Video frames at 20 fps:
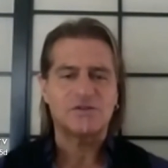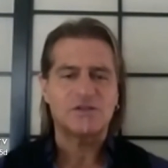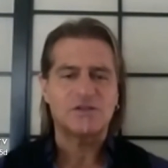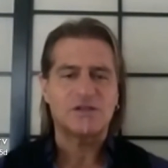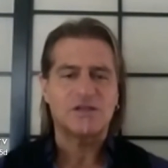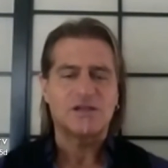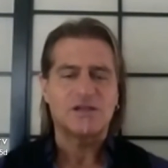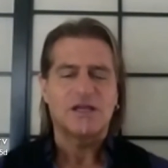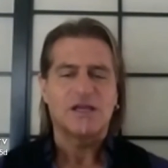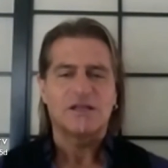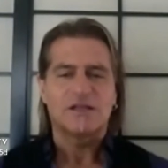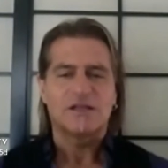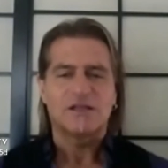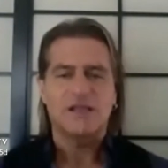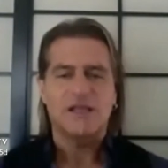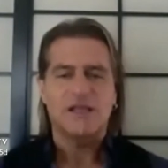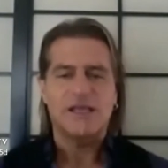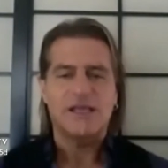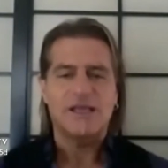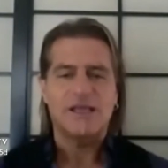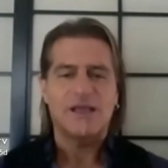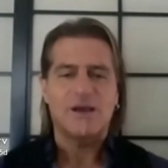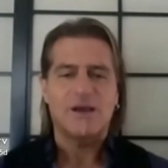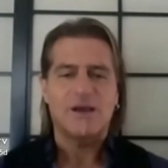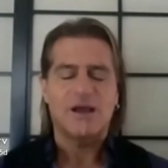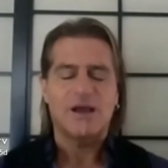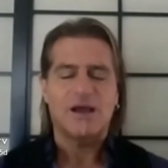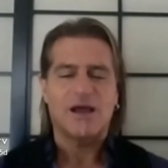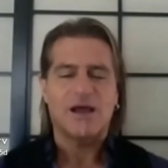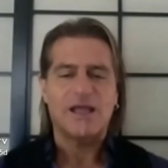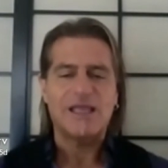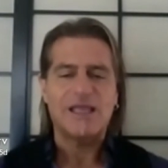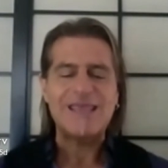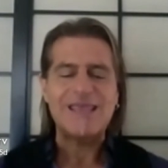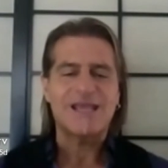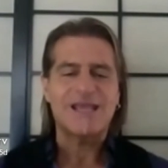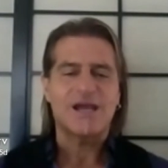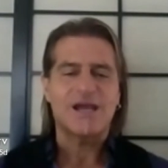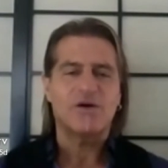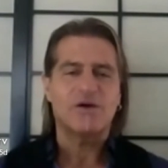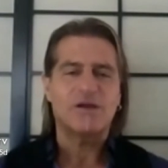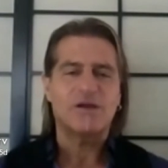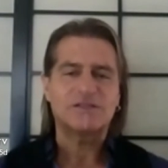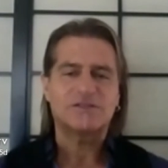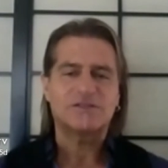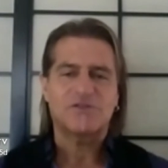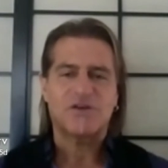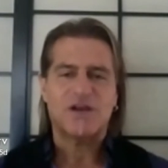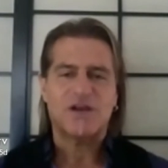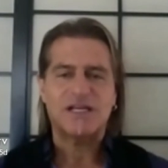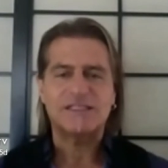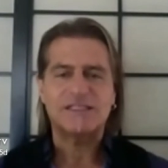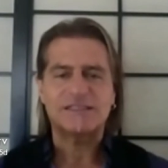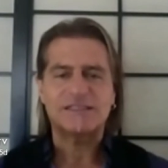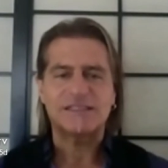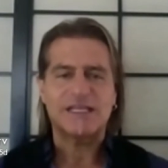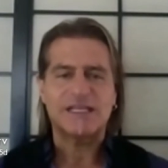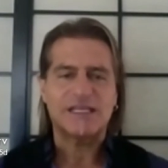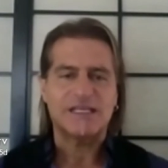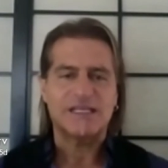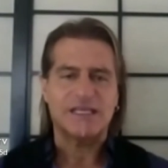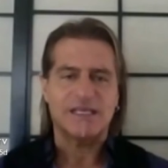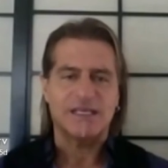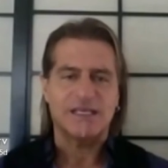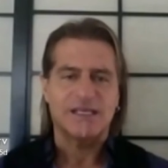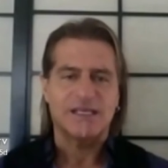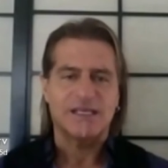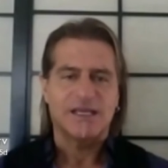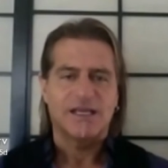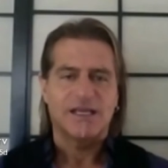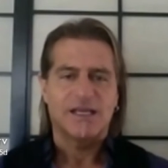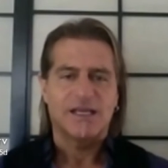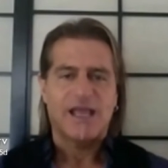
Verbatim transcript: The, the ego is very sneaky,